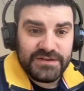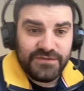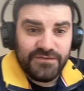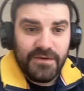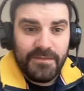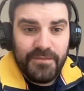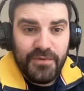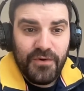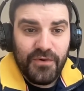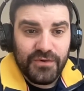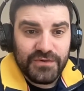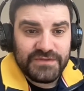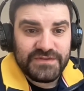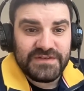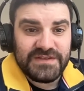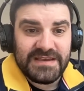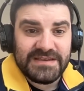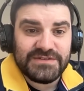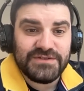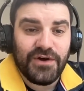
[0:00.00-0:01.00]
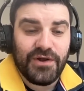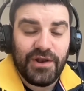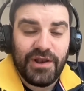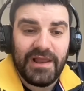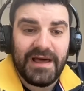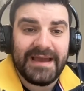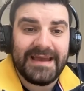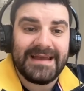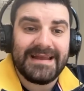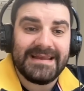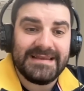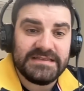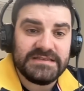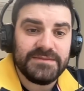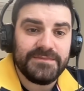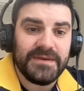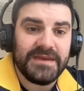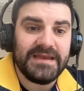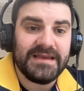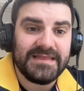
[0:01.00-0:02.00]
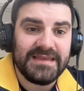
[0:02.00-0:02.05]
to reports, he's not likely to be.